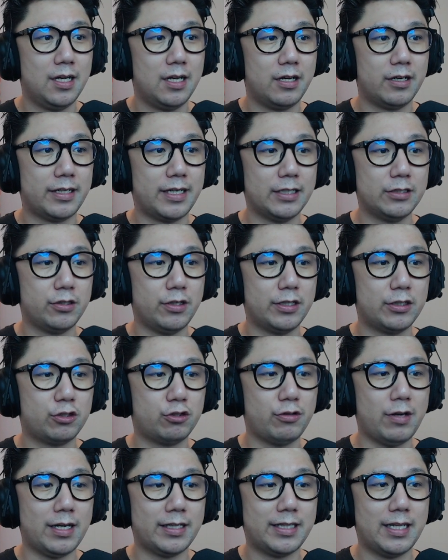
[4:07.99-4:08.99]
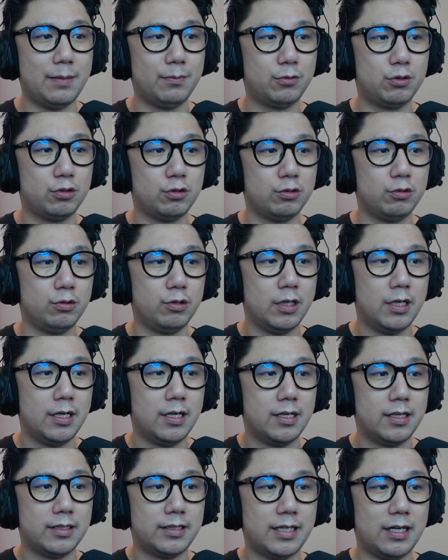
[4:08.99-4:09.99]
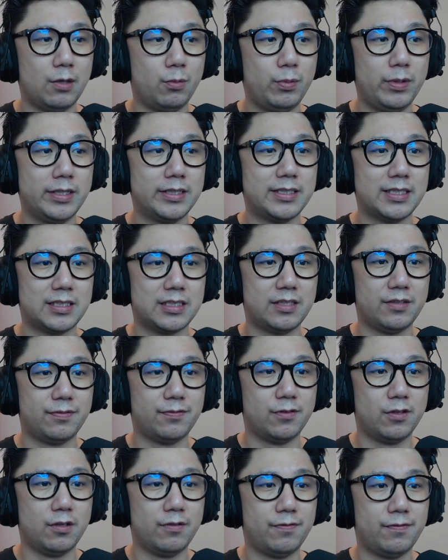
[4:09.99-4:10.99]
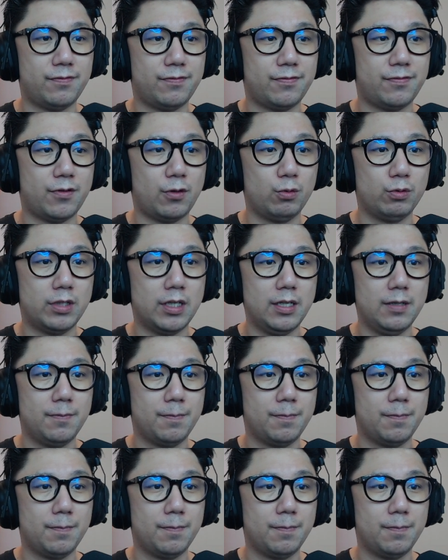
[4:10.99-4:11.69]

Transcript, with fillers: Okay, so extract them to the Win sixty-four folder.